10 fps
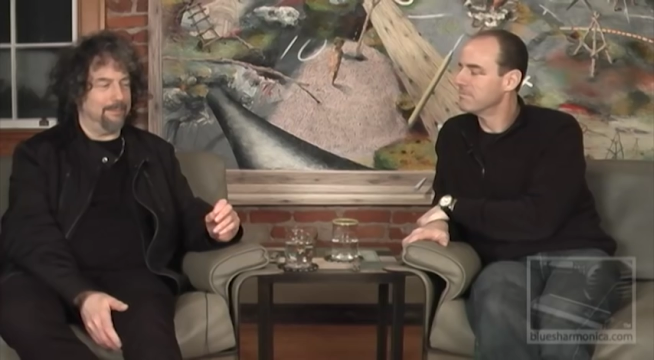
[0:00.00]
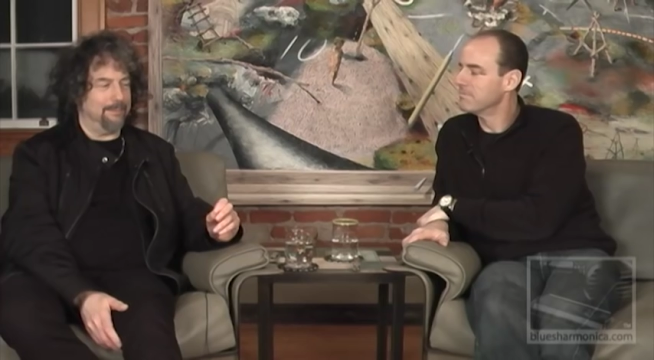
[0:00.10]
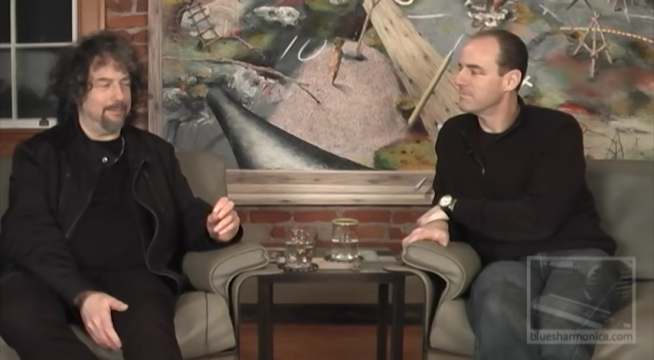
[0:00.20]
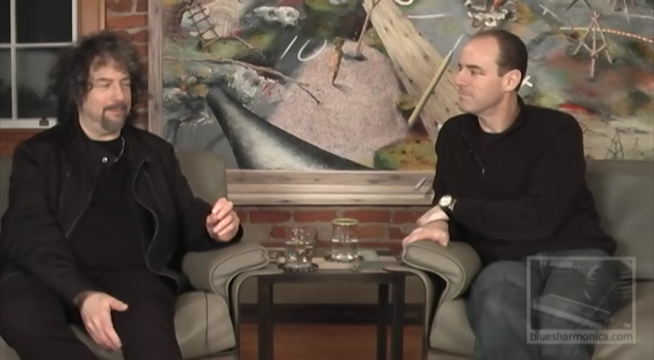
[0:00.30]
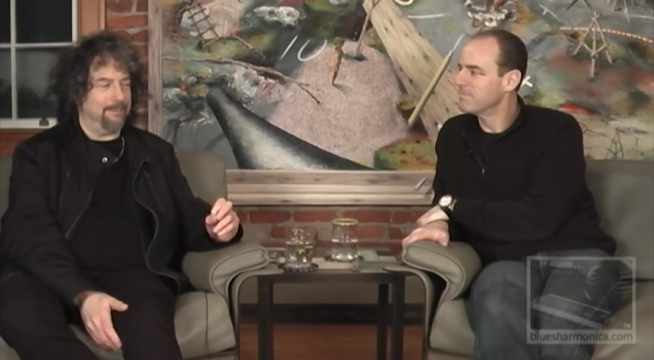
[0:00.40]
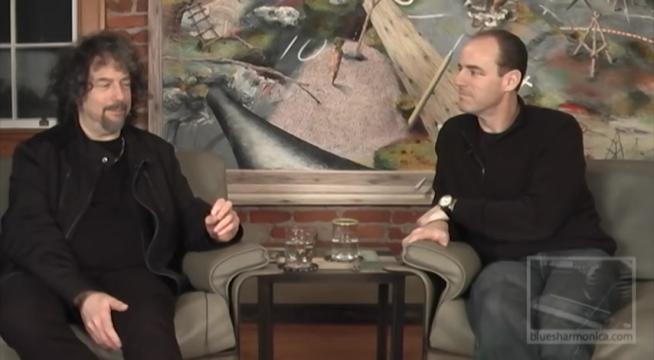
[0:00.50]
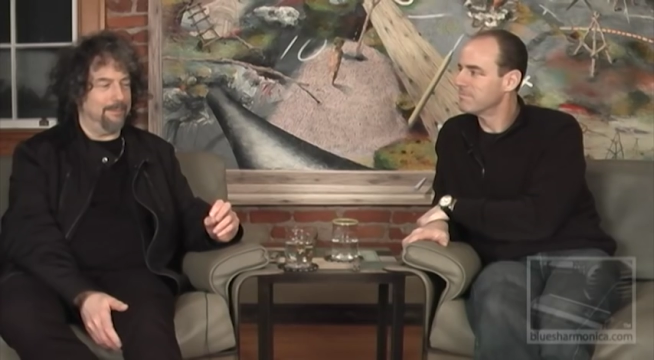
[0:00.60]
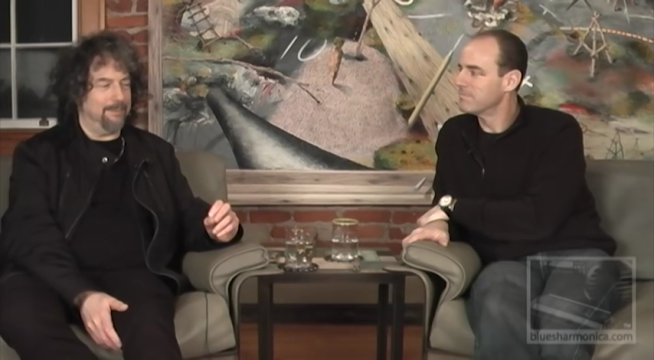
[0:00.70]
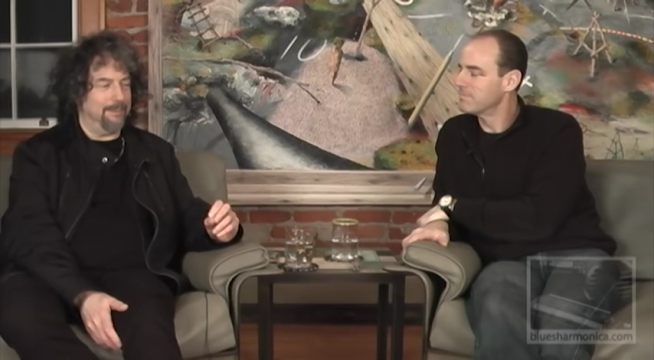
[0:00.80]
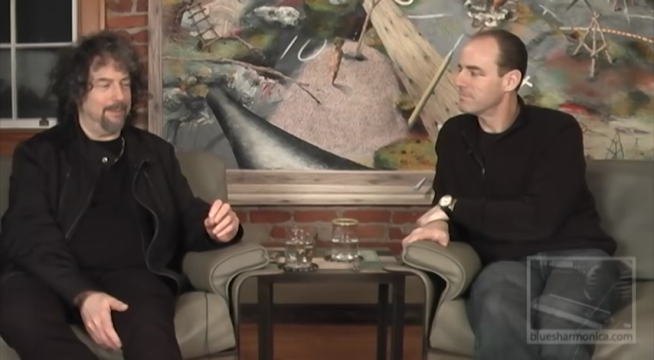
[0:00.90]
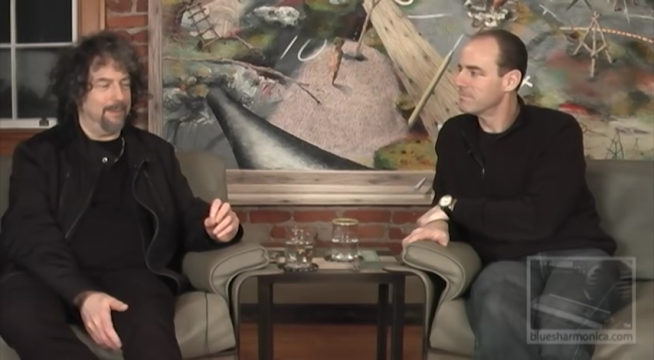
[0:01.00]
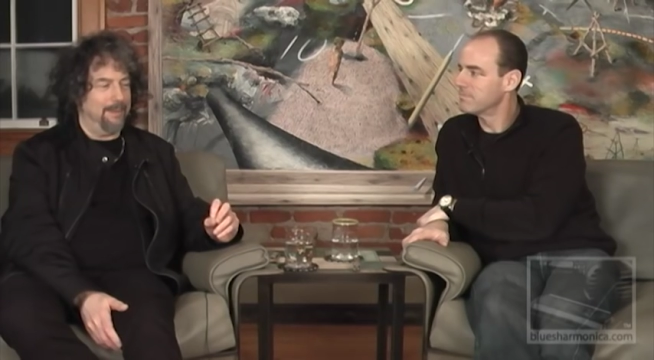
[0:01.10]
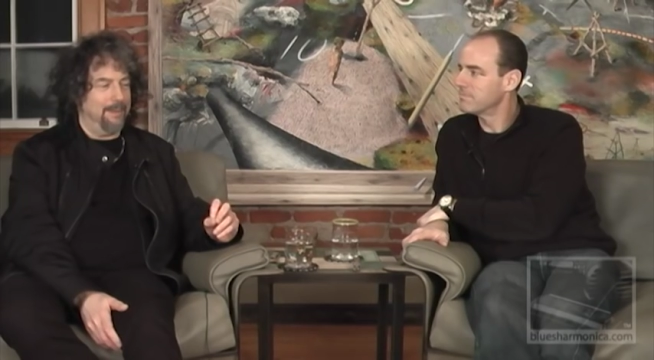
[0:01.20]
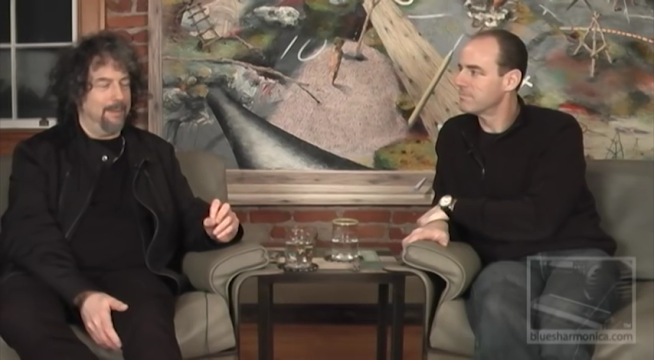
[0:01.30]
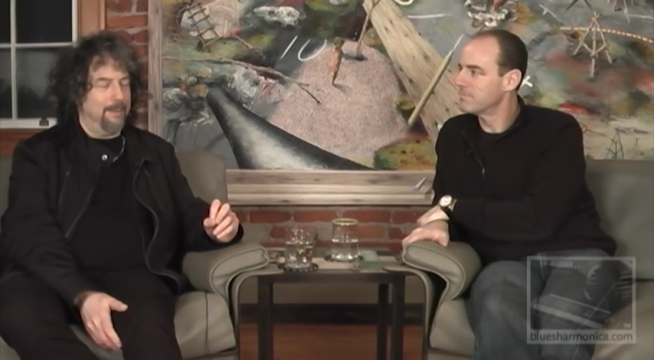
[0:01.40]

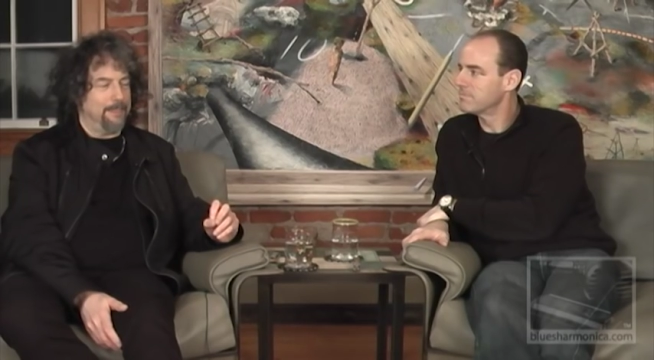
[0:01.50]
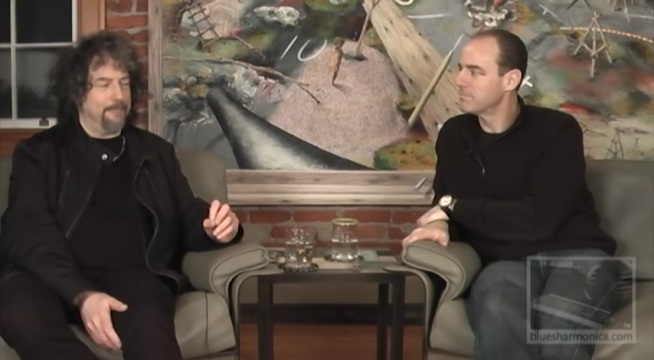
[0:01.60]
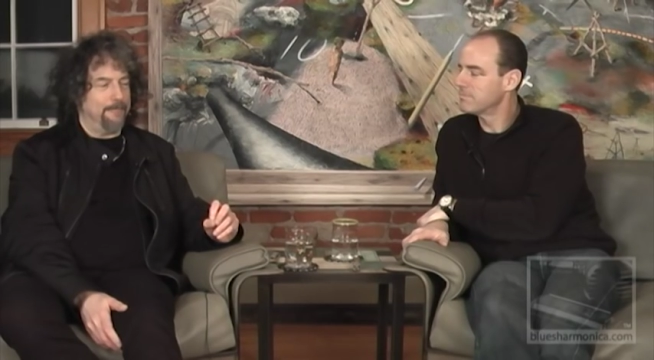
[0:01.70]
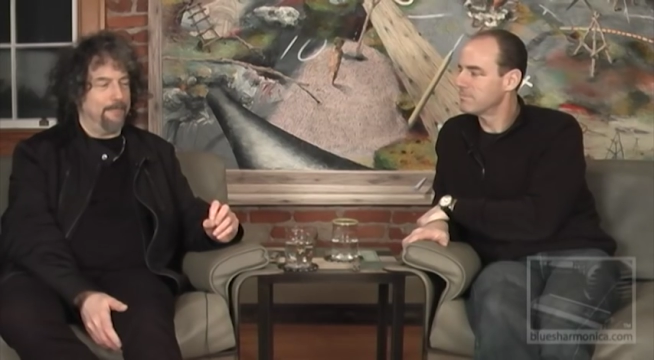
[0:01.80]
No one is speaking in this clip.